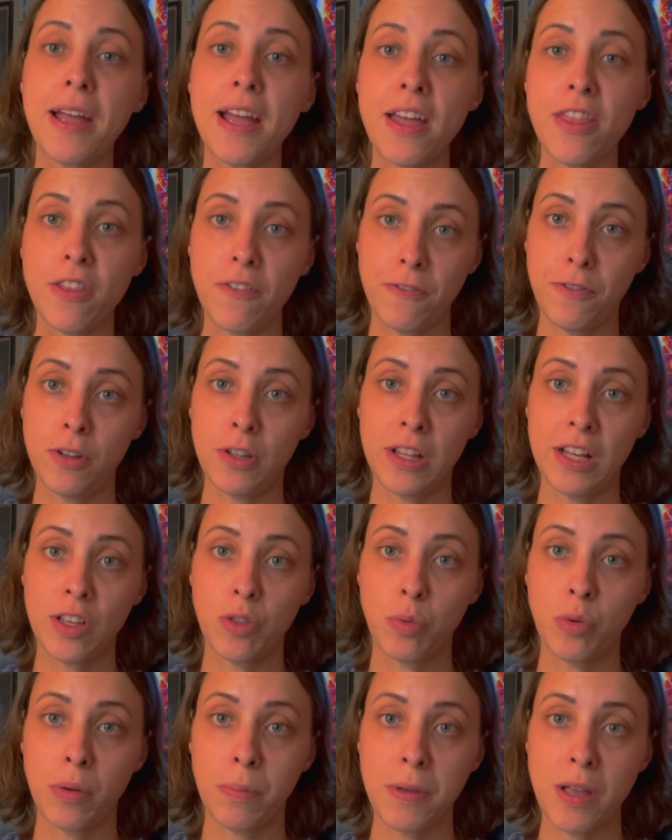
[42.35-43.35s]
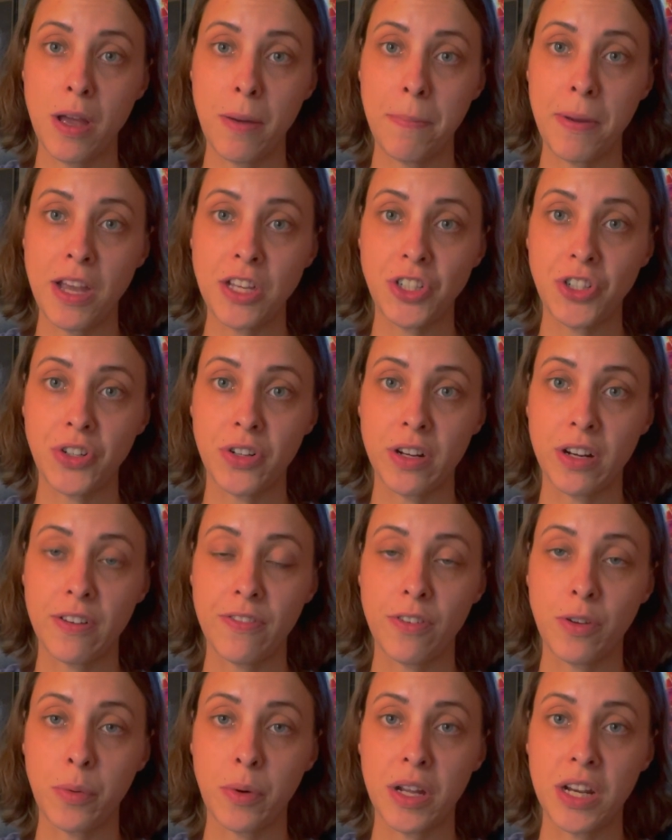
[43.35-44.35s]
And the full length will be on Patreon if
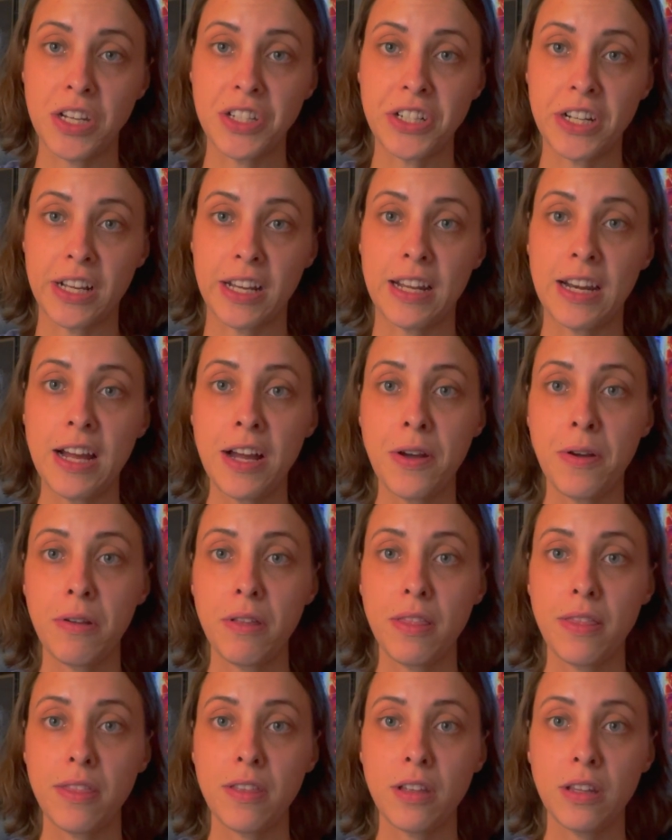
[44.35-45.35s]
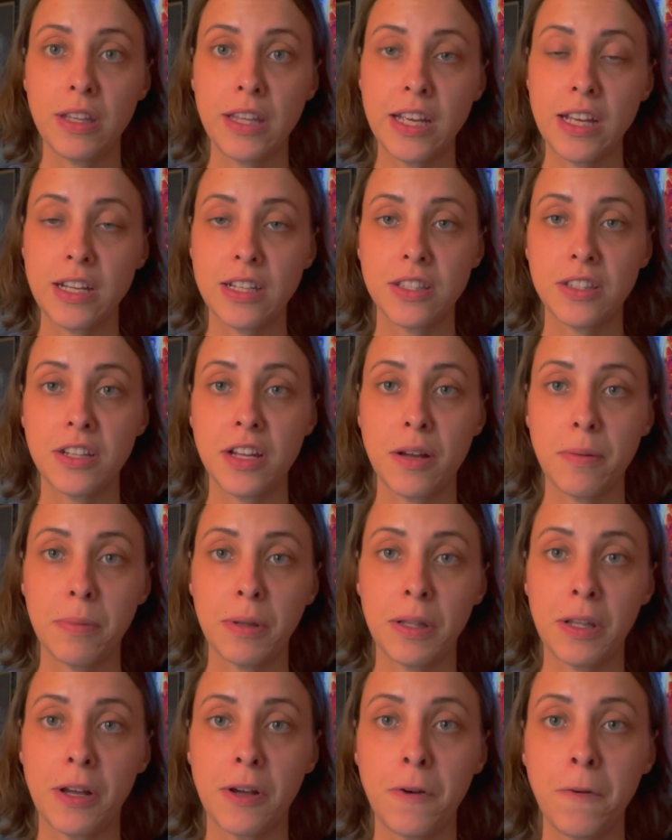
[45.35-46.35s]
you want to check it out. The link is down
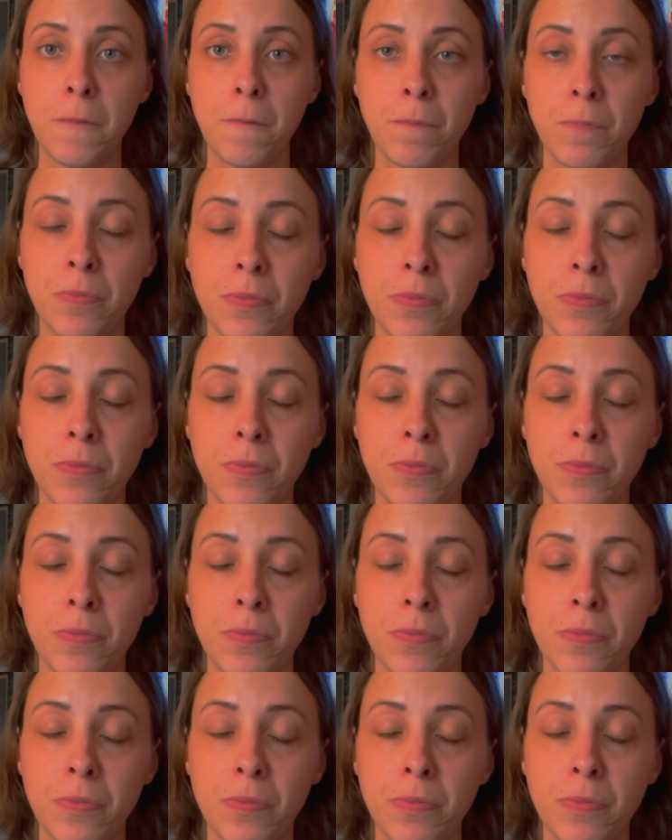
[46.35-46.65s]
below.